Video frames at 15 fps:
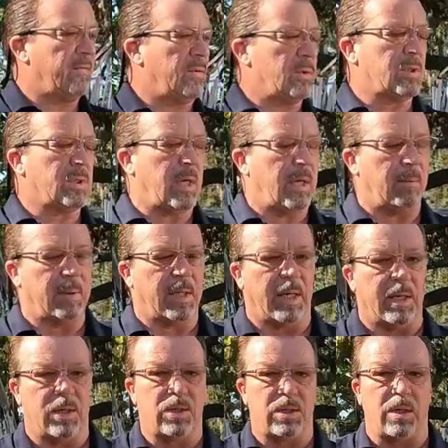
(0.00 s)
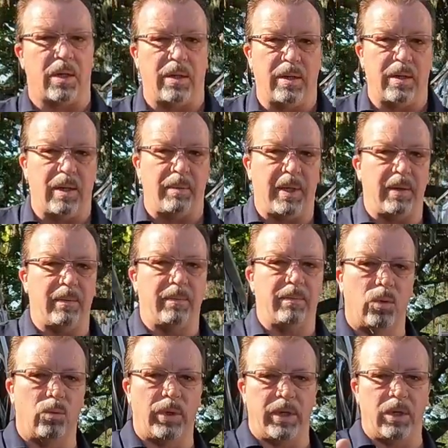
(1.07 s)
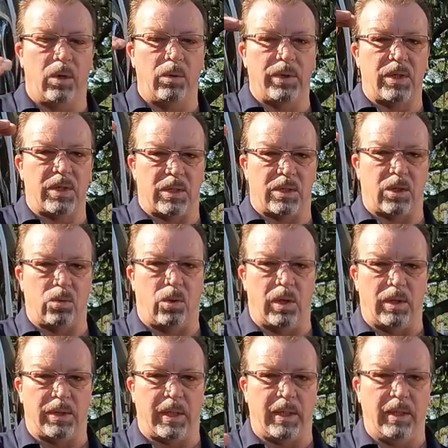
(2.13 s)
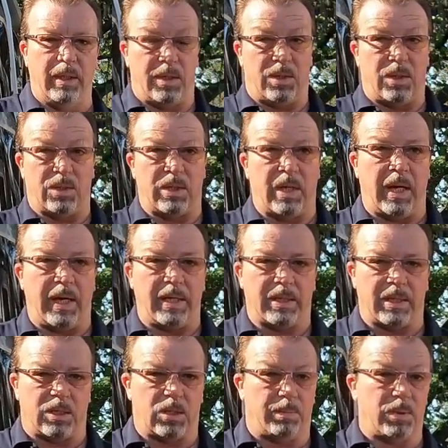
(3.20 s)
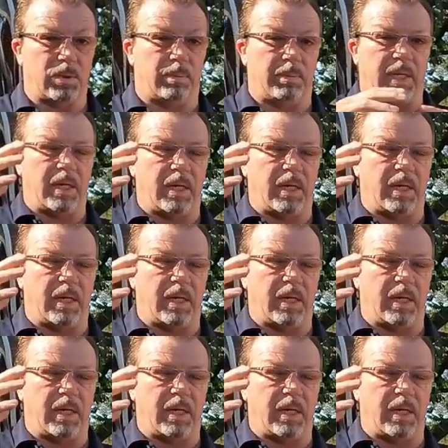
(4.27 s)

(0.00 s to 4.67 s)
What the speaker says: first sight, I'm kind of stunned. I mean, we know this is the quality. This is nice. It's supposed to be